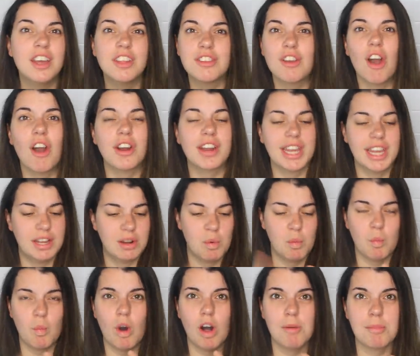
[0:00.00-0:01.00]

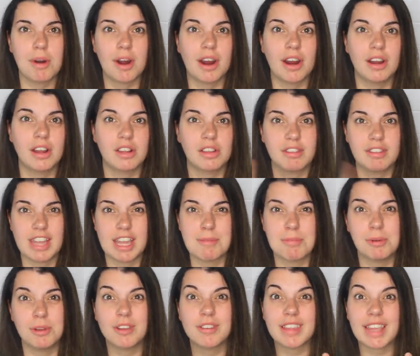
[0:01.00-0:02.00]
Target, Walmart,
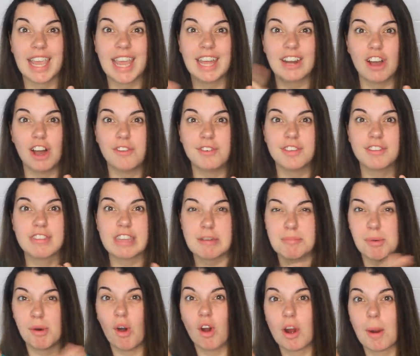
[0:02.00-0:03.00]
Staples, and Office
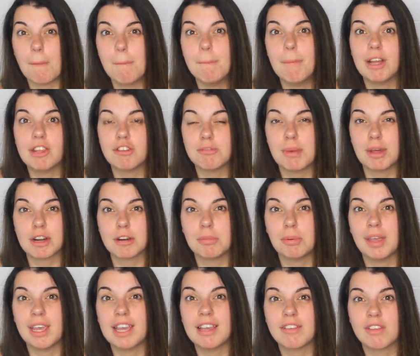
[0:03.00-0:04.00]
Depot are a much better
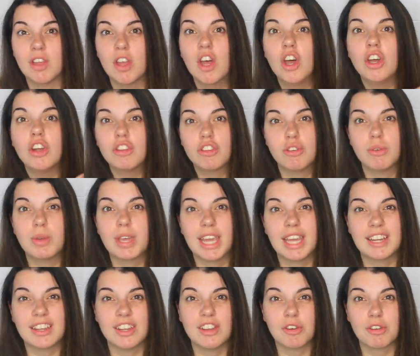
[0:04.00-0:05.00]
place to
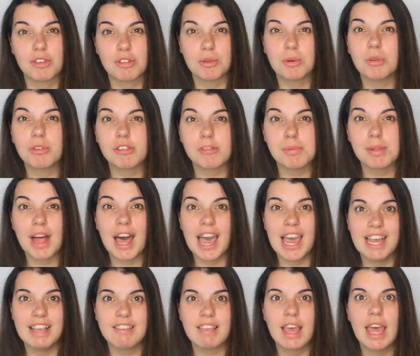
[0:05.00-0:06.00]
get your school
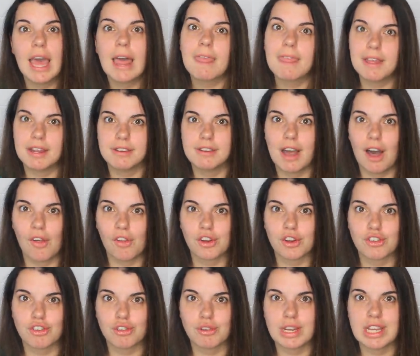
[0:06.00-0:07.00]
supplies than
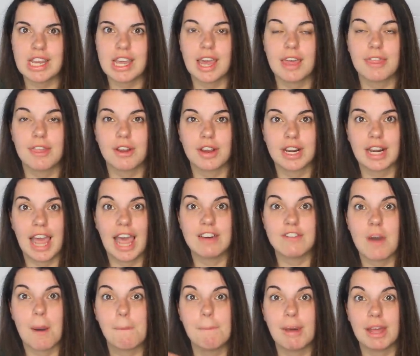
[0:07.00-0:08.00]
Dollar Tree. They're gonna
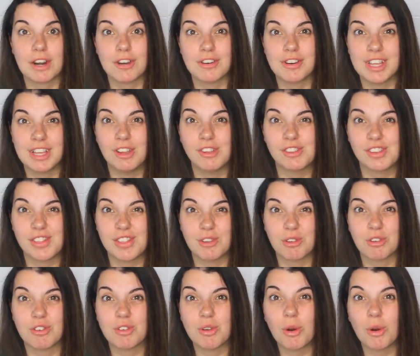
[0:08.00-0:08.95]
have better deals at those